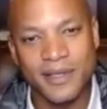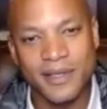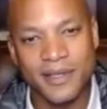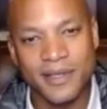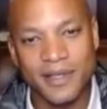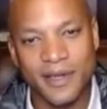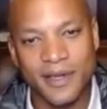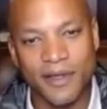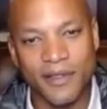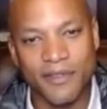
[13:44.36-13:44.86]

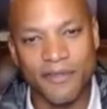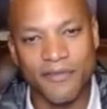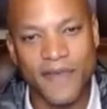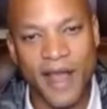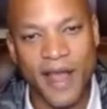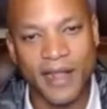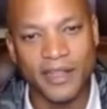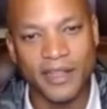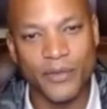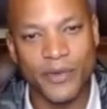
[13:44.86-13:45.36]
The
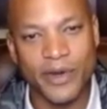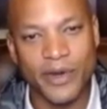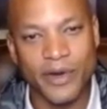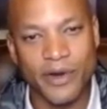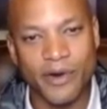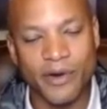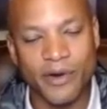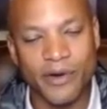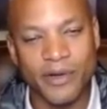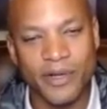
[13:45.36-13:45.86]
fact that we
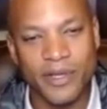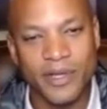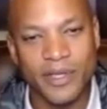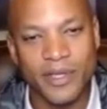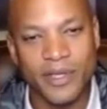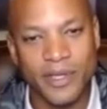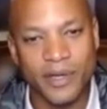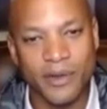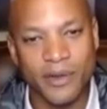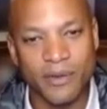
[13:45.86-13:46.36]
were,
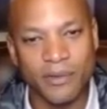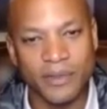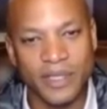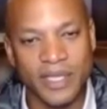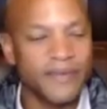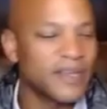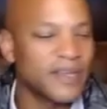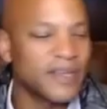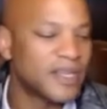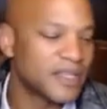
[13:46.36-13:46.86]

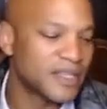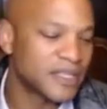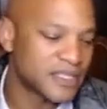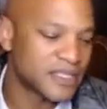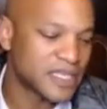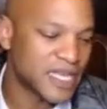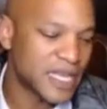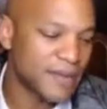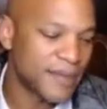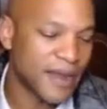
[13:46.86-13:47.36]
living in the
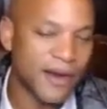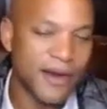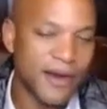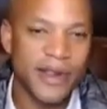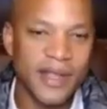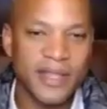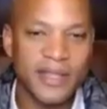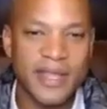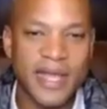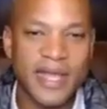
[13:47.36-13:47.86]
same
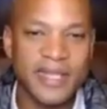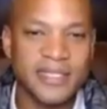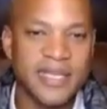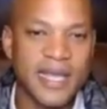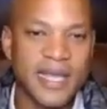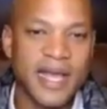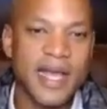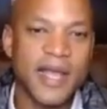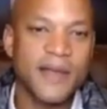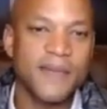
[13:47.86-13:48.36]
area at that
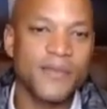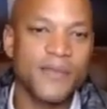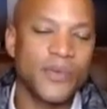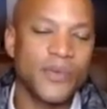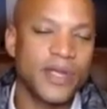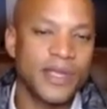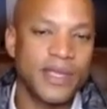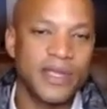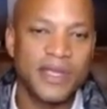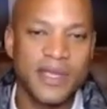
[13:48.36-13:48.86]
time,
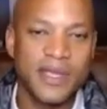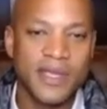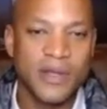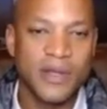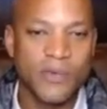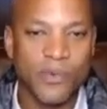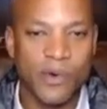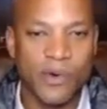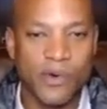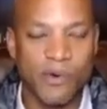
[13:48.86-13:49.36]
we
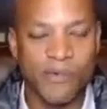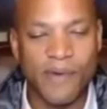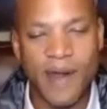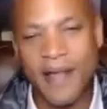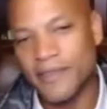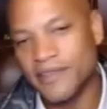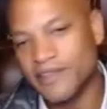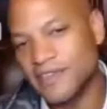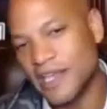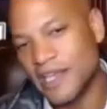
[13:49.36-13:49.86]
were
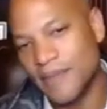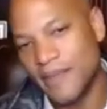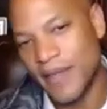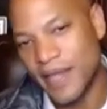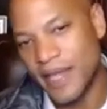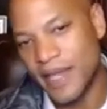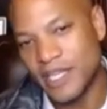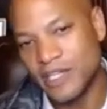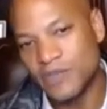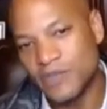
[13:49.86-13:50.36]
around the same
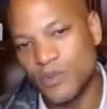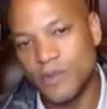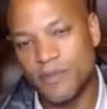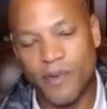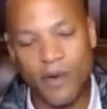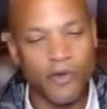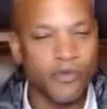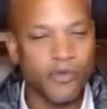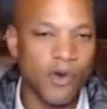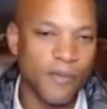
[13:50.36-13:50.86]
age, we
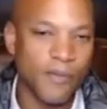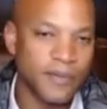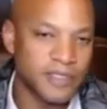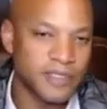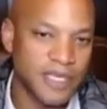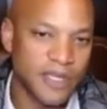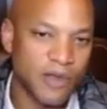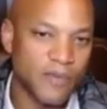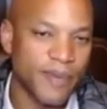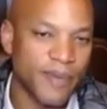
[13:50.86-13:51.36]
both grew up in
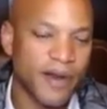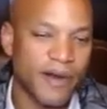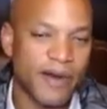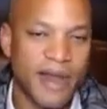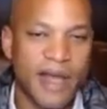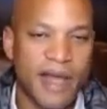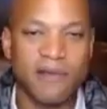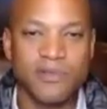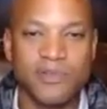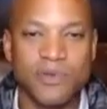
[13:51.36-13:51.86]
single parent
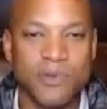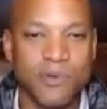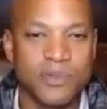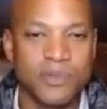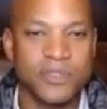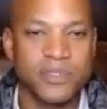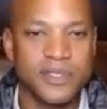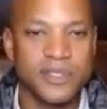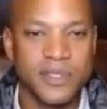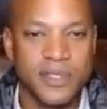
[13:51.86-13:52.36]

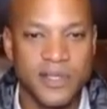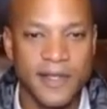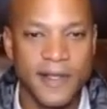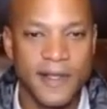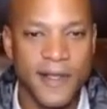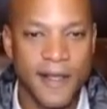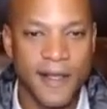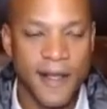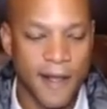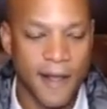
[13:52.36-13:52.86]
households
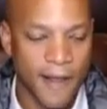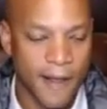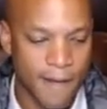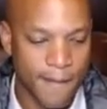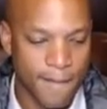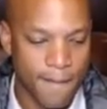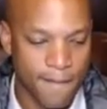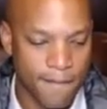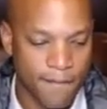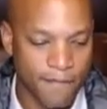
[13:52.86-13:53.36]

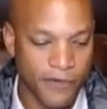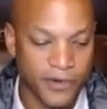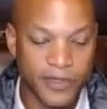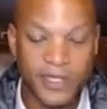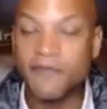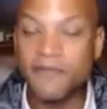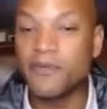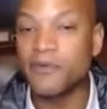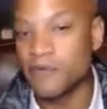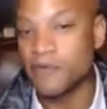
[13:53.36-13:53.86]
for
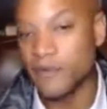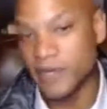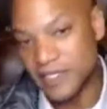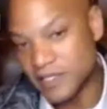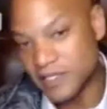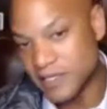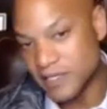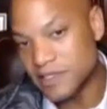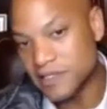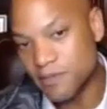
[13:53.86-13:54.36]
different
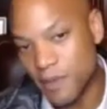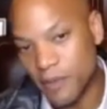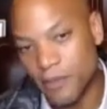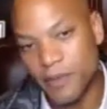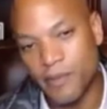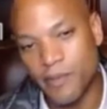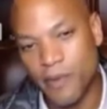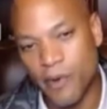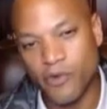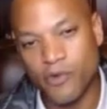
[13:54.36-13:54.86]
reasons, but we
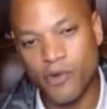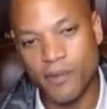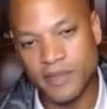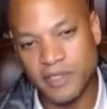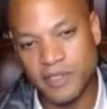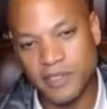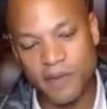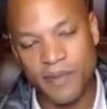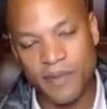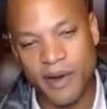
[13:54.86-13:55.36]
both grew up in
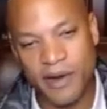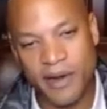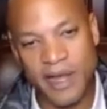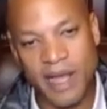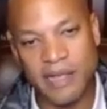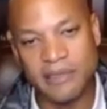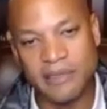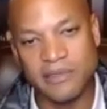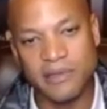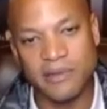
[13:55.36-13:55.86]
single parent
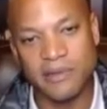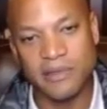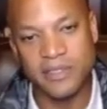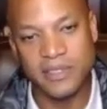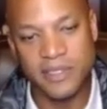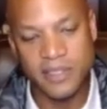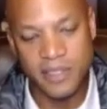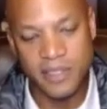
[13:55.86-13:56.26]
households.